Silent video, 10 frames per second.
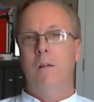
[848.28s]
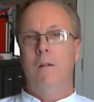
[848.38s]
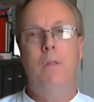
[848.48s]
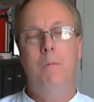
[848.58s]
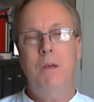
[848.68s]

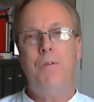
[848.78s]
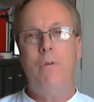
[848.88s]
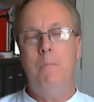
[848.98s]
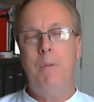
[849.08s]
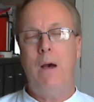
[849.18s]
The
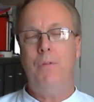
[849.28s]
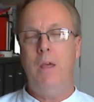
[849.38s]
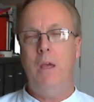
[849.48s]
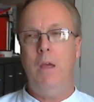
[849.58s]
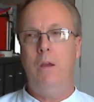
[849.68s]
mystery about
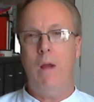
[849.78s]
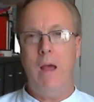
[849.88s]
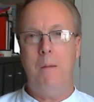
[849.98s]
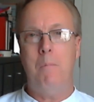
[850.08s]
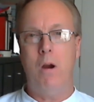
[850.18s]
the
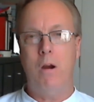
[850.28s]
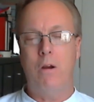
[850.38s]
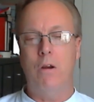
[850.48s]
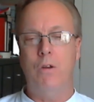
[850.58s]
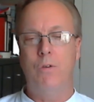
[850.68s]
granite
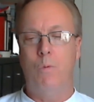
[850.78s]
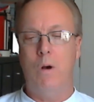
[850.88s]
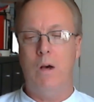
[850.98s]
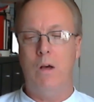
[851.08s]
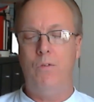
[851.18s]
markers
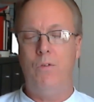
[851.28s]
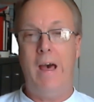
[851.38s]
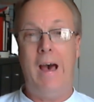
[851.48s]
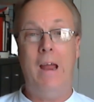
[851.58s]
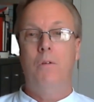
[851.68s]
was
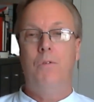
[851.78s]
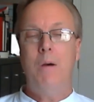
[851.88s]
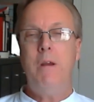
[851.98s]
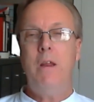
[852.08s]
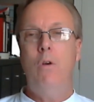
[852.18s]
that
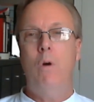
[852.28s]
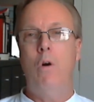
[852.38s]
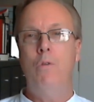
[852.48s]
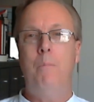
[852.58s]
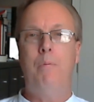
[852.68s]
somebody who
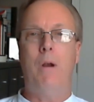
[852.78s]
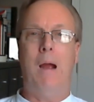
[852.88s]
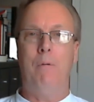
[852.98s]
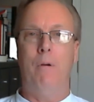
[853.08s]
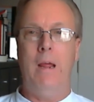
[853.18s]
owned the
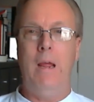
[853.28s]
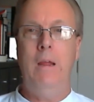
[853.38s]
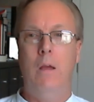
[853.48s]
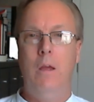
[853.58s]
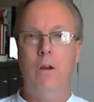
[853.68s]

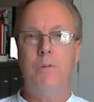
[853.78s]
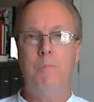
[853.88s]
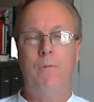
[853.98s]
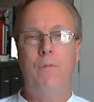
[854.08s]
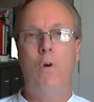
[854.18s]
property years
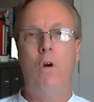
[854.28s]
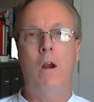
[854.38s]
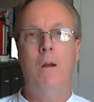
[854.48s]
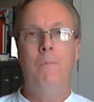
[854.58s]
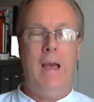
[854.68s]

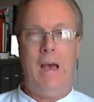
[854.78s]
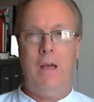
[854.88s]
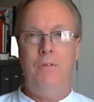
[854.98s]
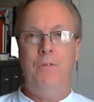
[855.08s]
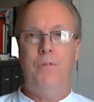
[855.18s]
before
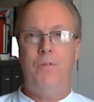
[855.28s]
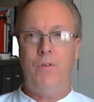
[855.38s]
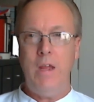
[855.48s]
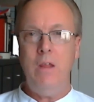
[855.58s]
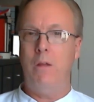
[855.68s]
had
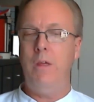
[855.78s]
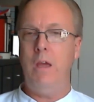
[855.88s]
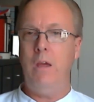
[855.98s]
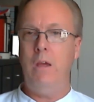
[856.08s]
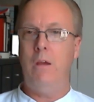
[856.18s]
seen
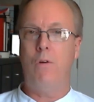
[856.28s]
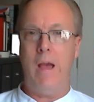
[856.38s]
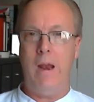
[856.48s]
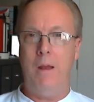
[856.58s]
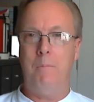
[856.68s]
the
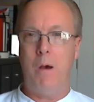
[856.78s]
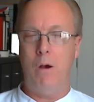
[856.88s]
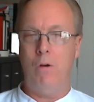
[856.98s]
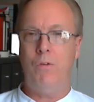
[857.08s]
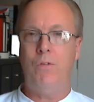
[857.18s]
granite
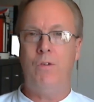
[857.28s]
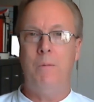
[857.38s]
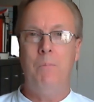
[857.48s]
posts.